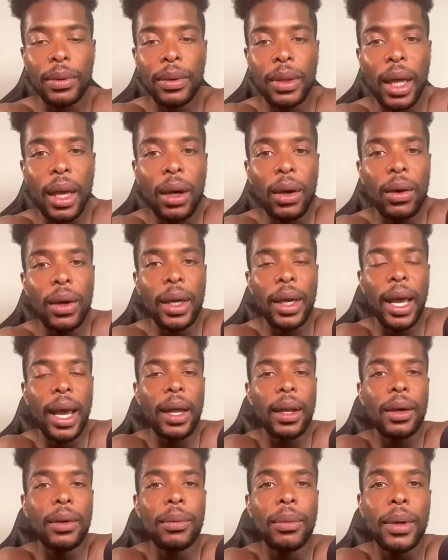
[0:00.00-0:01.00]
That hoe ain't got
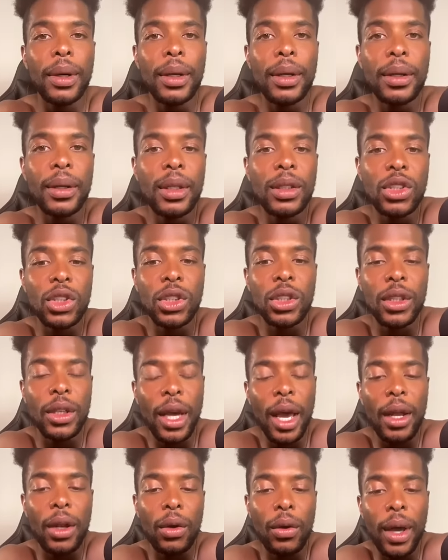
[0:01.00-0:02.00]
no money and she ain't
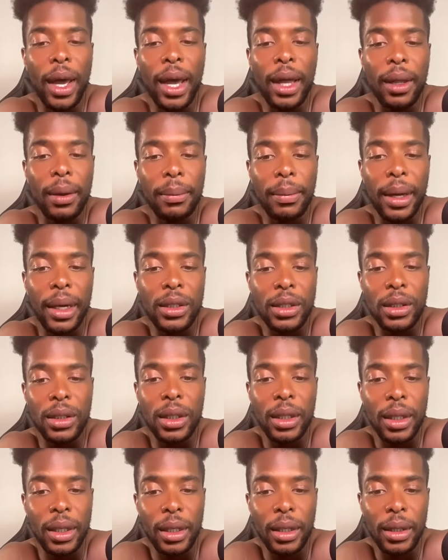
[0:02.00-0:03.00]
got no alibi. She
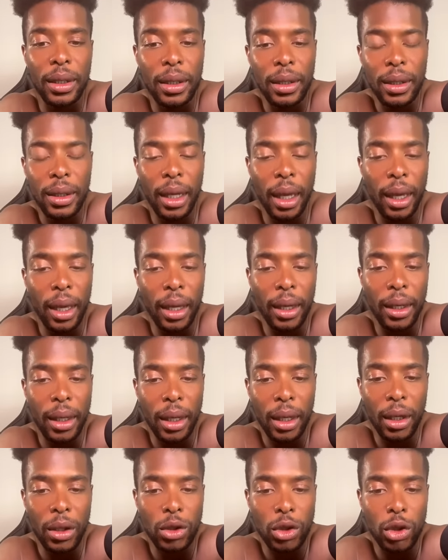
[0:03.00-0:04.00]
ugly. Yeah,
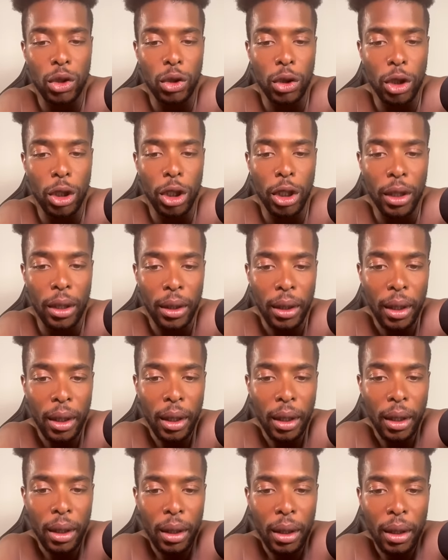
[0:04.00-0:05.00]
yeah, she ugly.
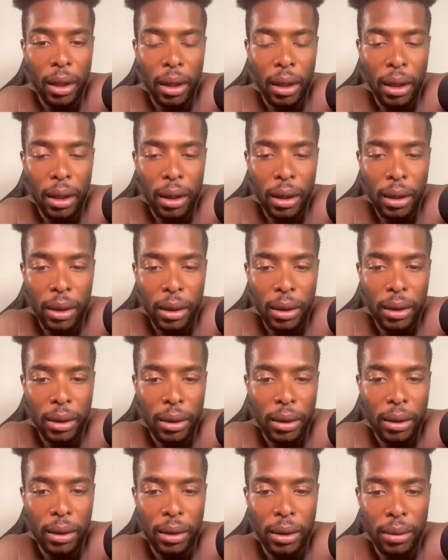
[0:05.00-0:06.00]

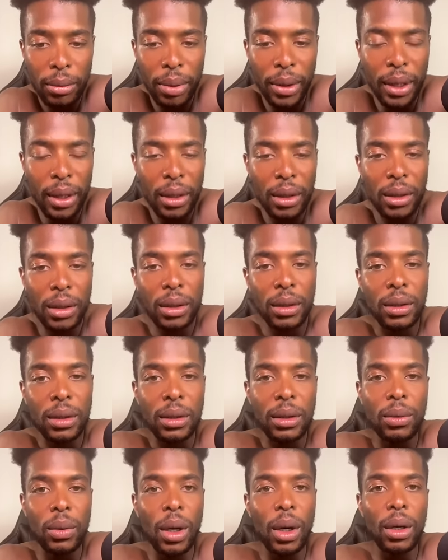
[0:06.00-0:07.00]
Bitch,
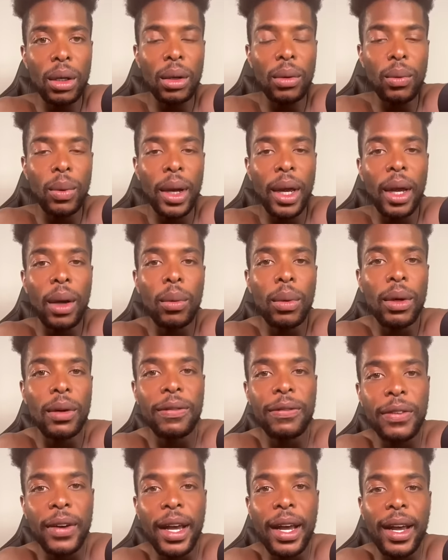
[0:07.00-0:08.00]
walking around with a
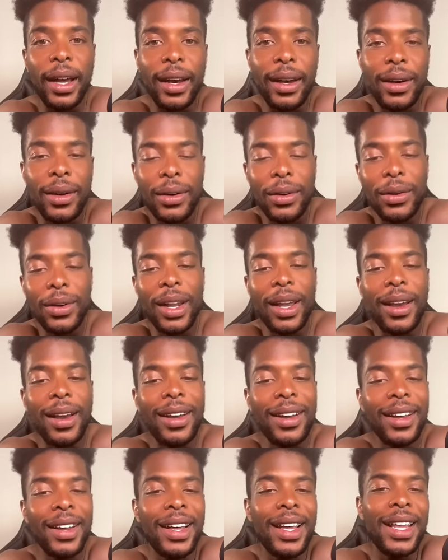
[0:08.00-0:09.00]
fire on that.
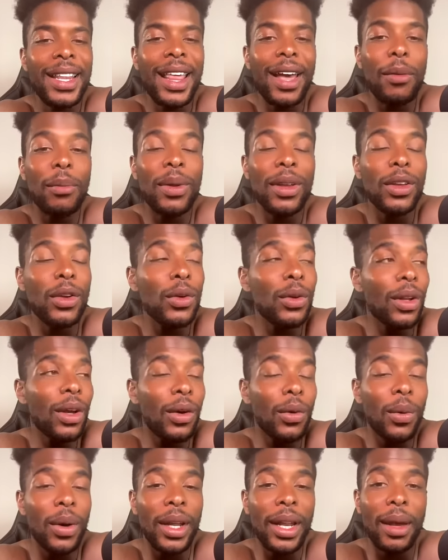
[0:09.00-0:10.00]
That you know
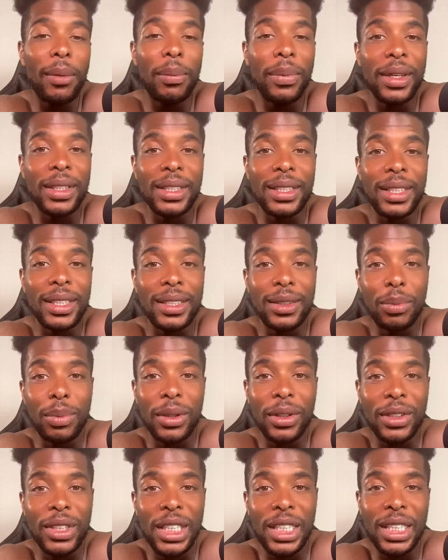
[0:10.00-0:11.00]
what that bitch is
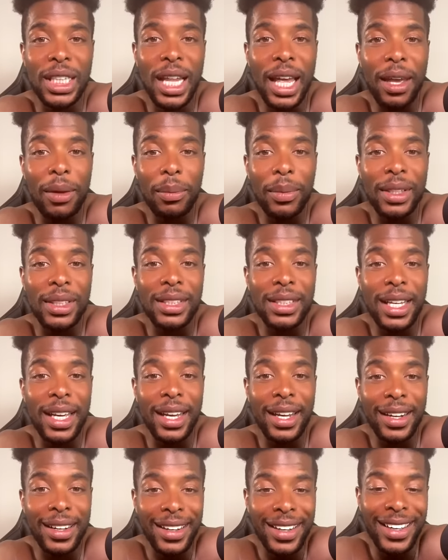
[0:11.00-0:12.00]
built just like Miss
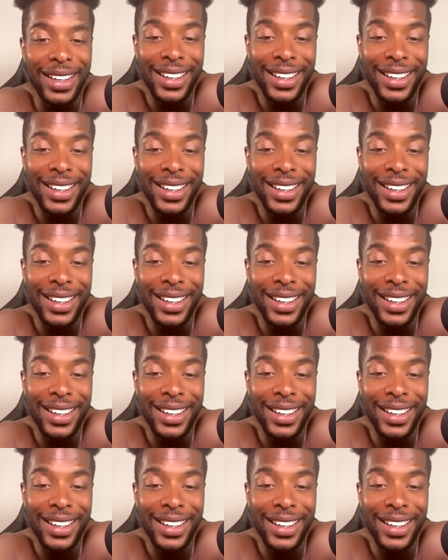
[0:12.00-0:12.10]
Netta,